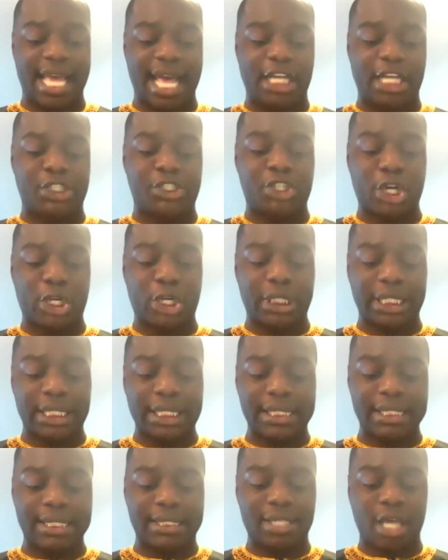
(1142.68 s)
a
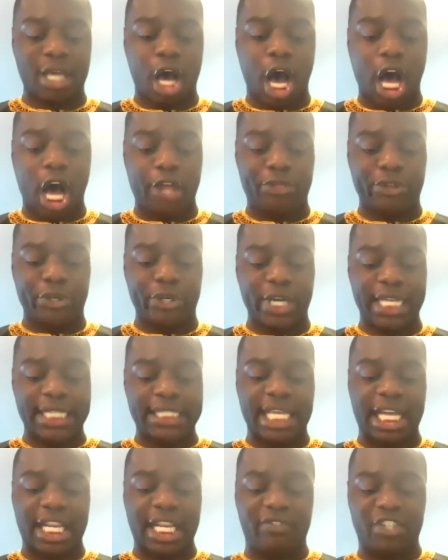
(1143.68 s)
journalist, author,
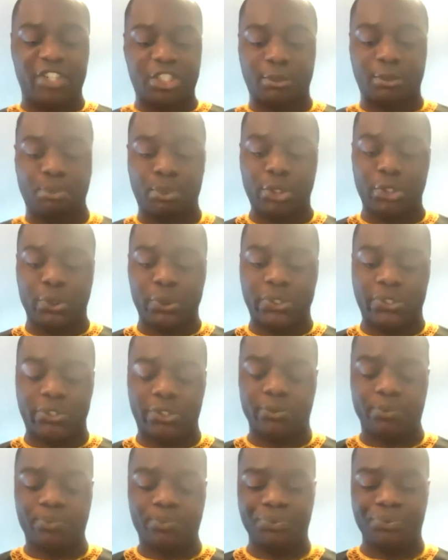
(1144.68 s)
and television
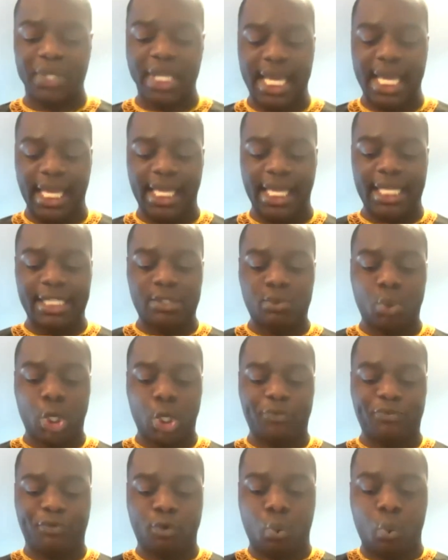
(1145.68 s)
producer. He has
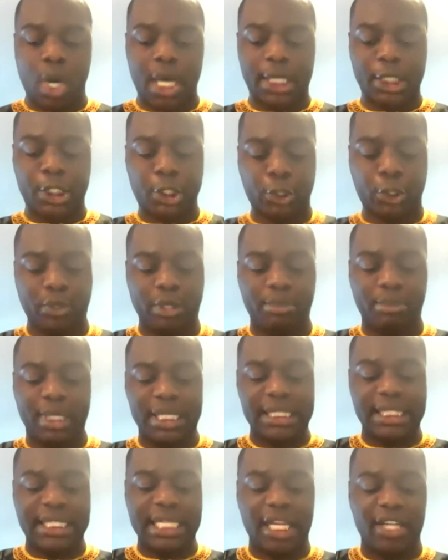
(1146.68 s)
worked for One
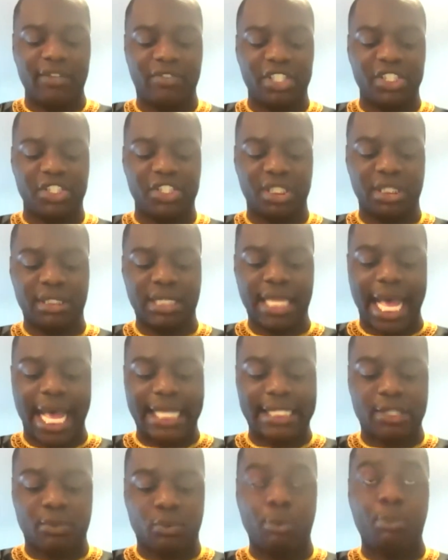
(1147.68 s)
Caribbean Television
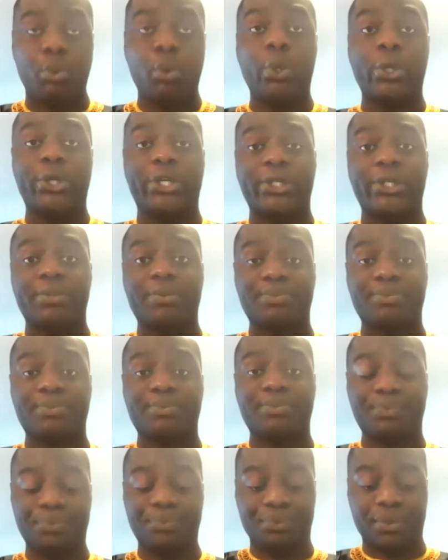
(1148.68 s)
as a reporter,
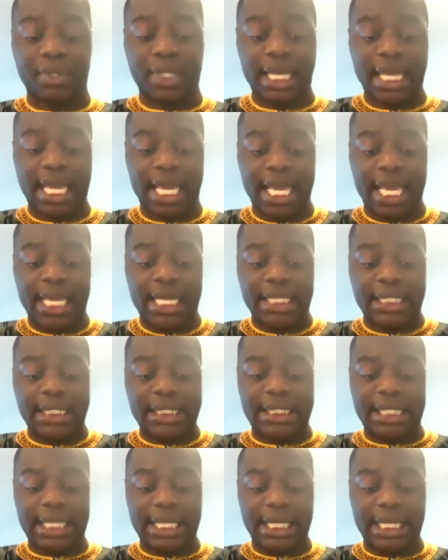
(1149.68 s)

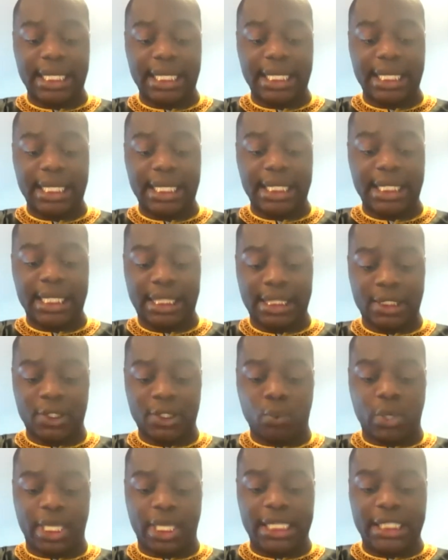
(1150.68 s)

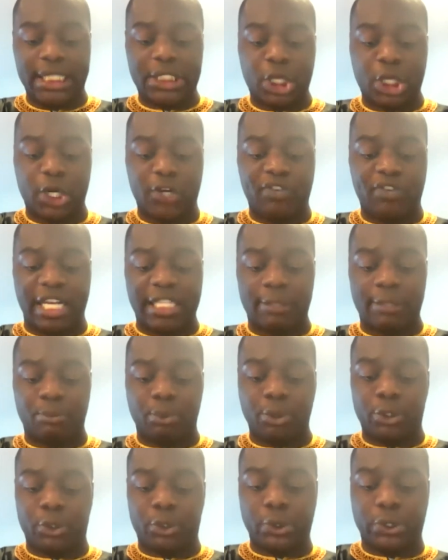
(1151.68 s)
CNN, where he served
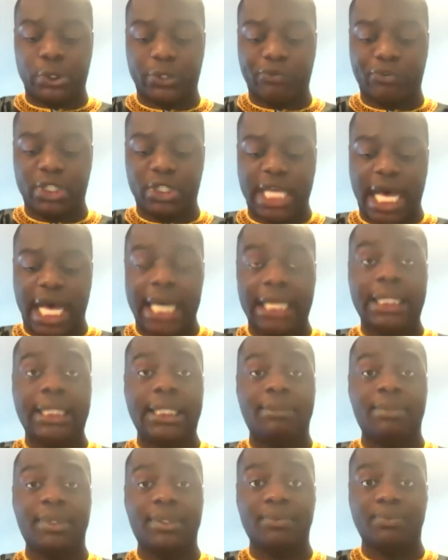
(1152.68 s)
as a producer for Don
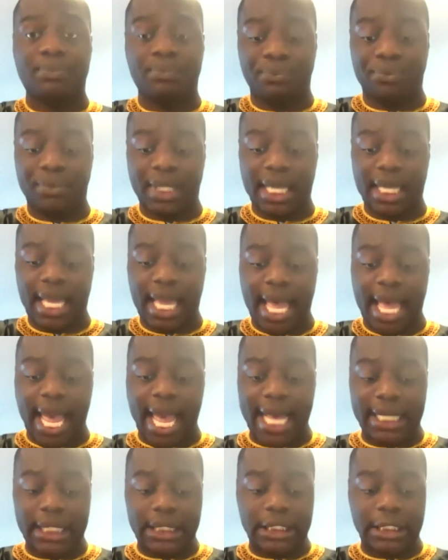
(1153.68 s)
Lemon, and
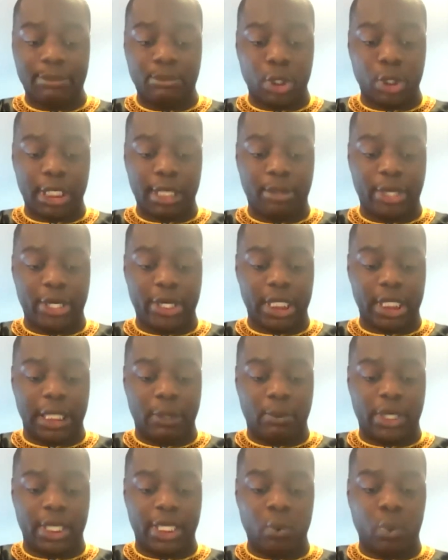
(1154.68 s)
Good Morning America, where
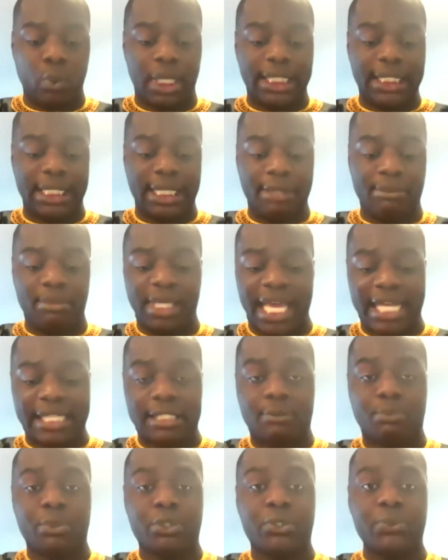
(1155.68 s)
he won an Emmy as a
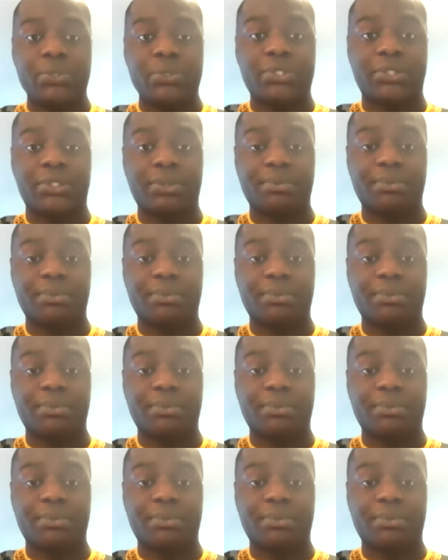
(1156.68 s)
producer.